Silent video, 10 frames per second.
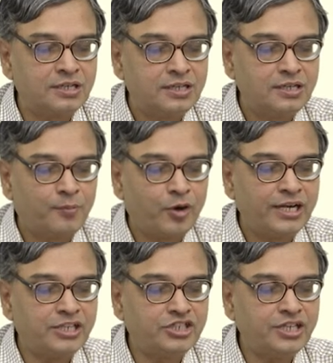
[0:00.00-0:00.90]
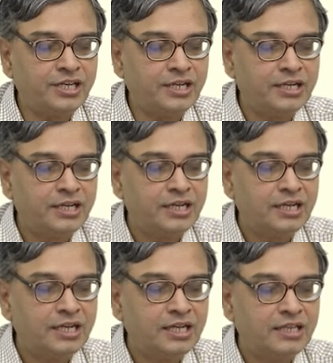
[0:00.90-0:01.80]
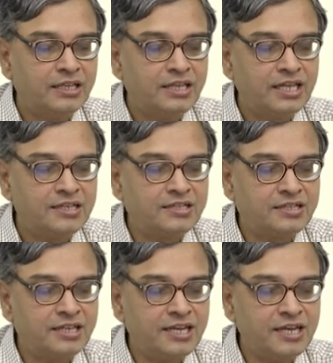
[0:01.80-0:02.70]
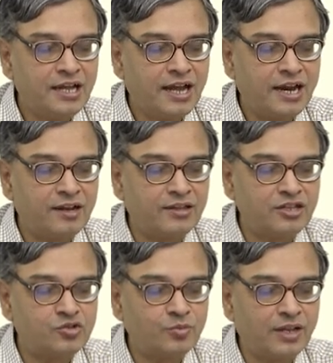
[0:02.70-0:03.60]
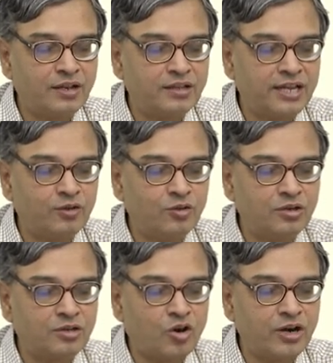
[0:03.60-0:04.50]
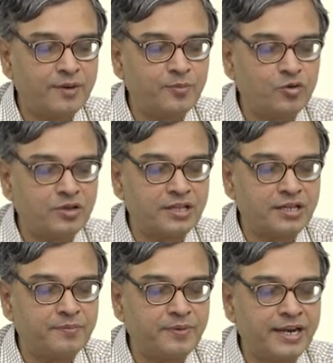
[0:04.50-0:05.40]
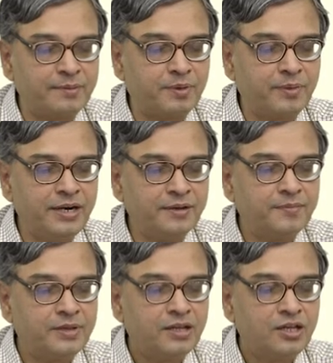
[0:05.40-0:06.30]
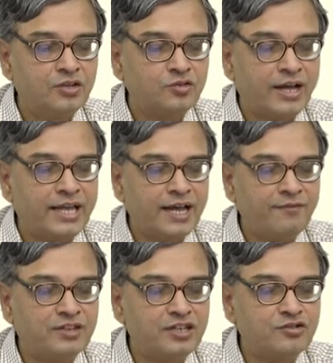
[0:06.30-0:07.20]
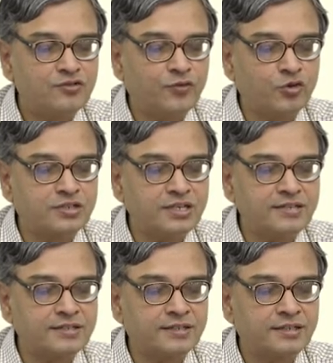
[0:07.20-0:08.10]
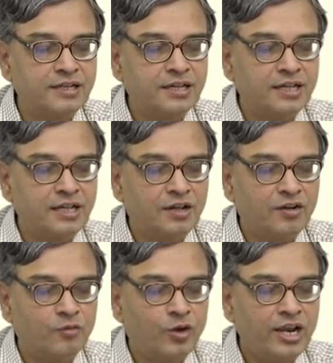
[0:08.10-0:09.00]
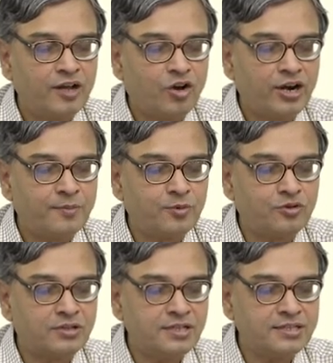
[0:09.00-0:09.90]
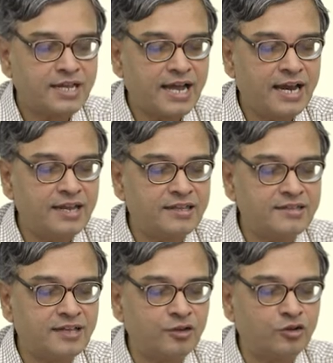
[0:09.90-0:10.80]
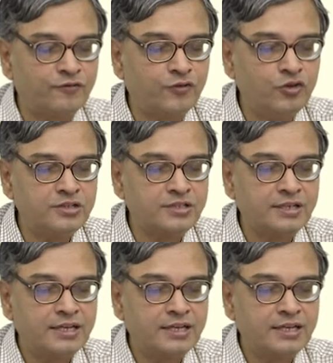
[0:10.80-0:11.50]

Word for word: the point G, these three and this one, they do not contribute to the bending moment. So, I have these two forces only contribute to this, and this unknown force,